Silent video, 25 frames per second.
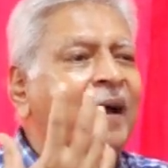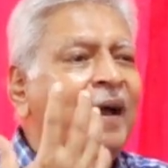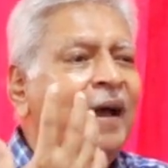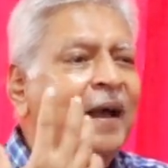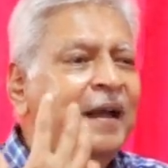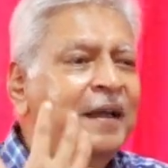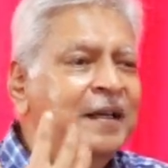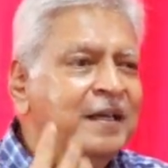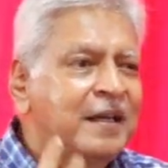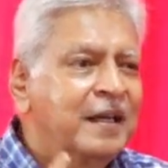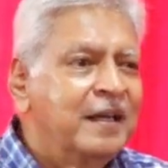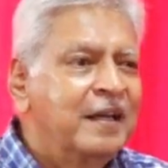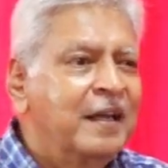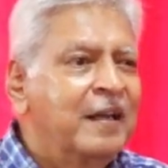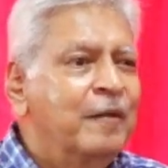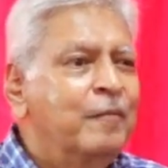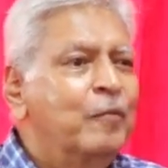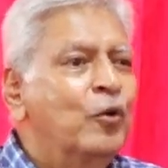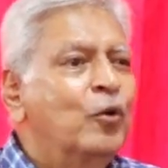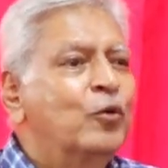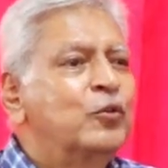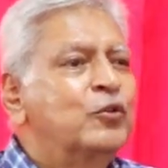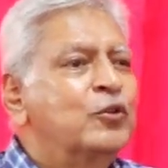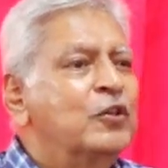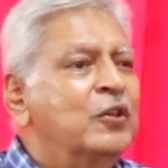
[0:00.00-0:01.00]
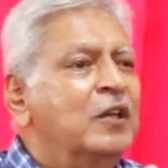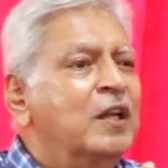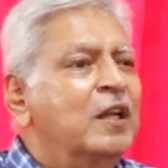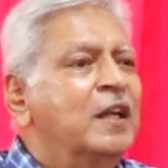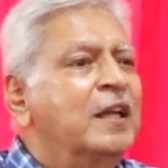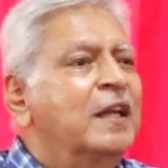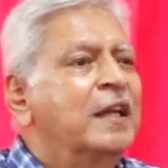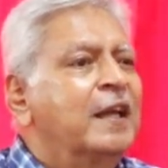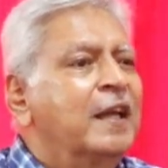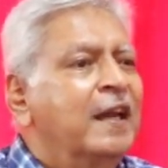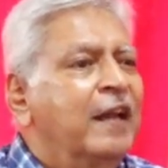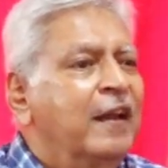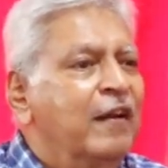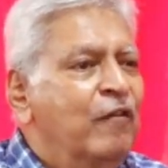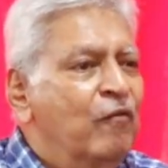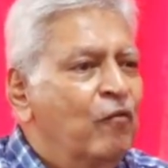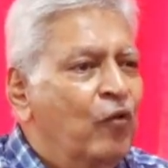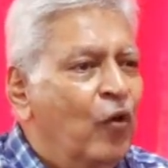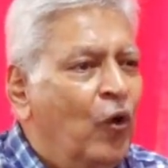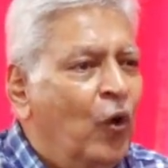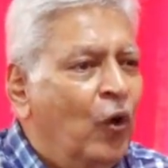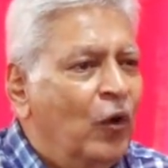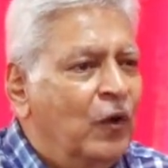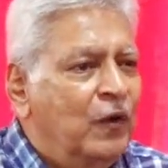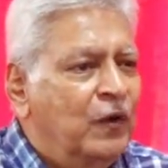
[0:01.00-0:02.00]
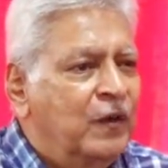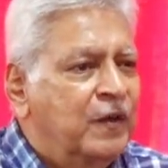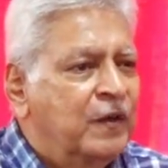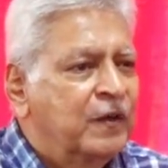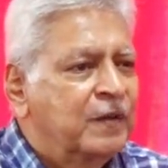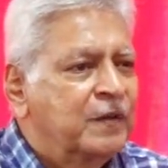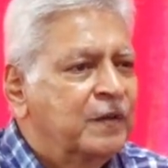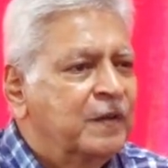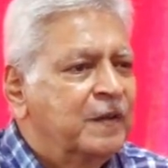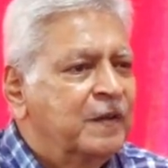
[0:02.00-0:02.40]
I get emotionally involved.